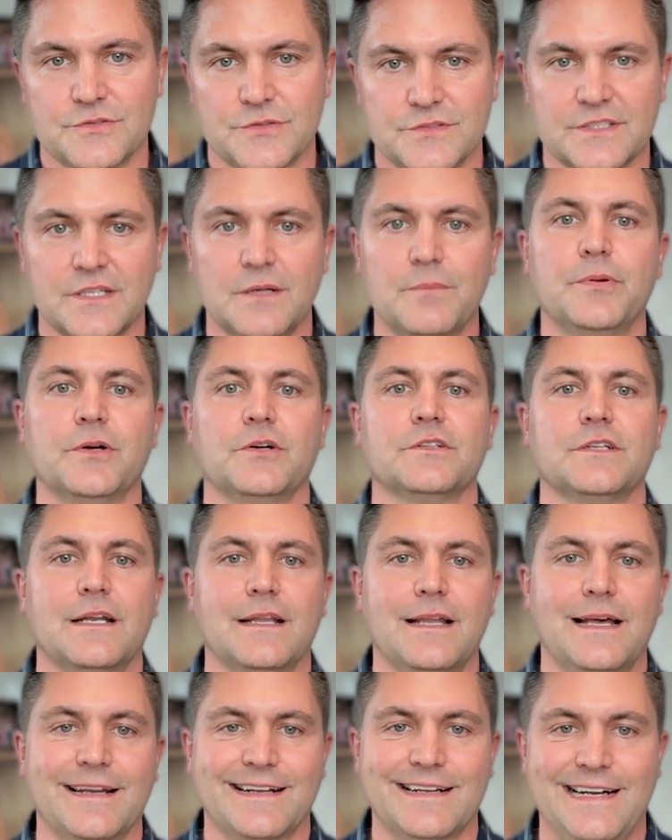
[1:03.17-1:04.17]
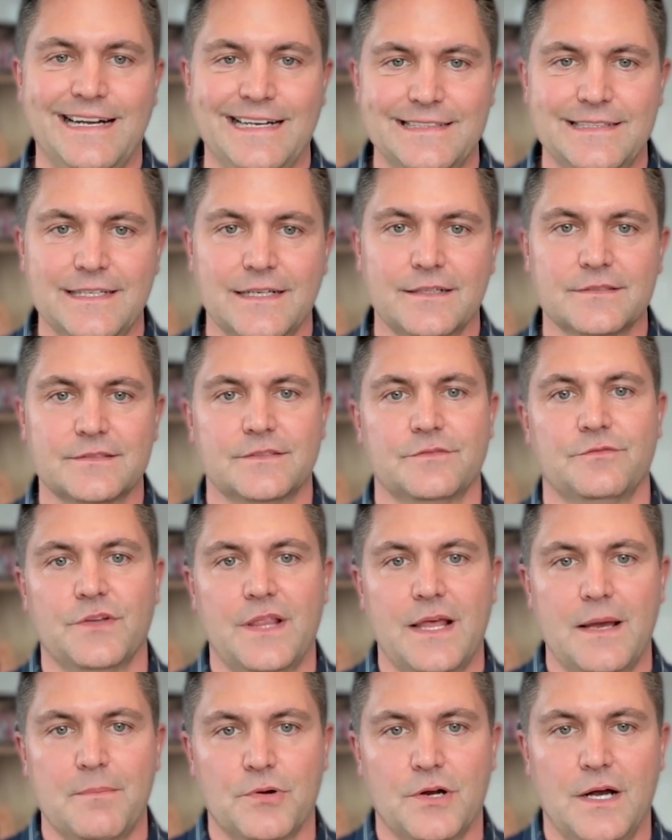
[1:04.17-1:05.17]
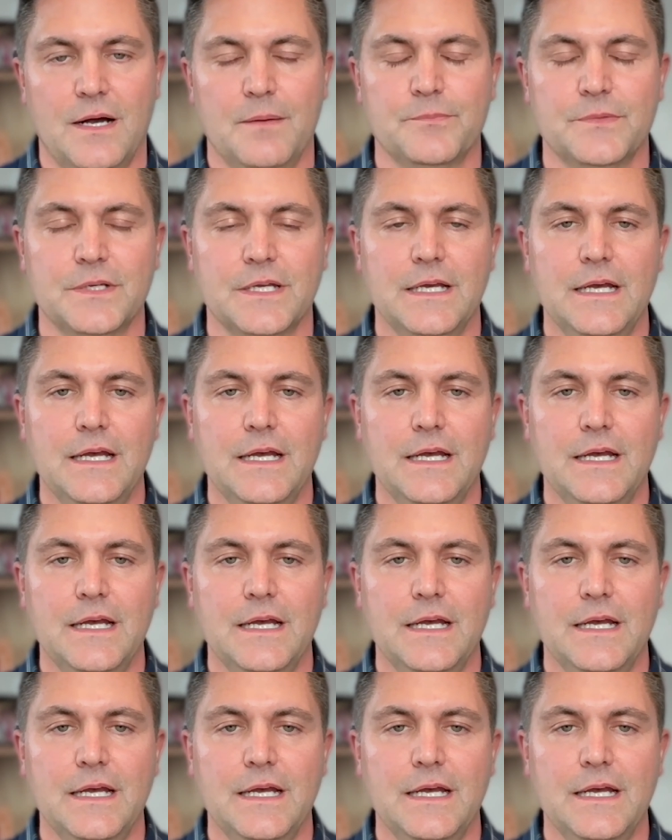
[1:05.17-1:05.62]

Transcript: So it's going to build out a lot of context for that prompt.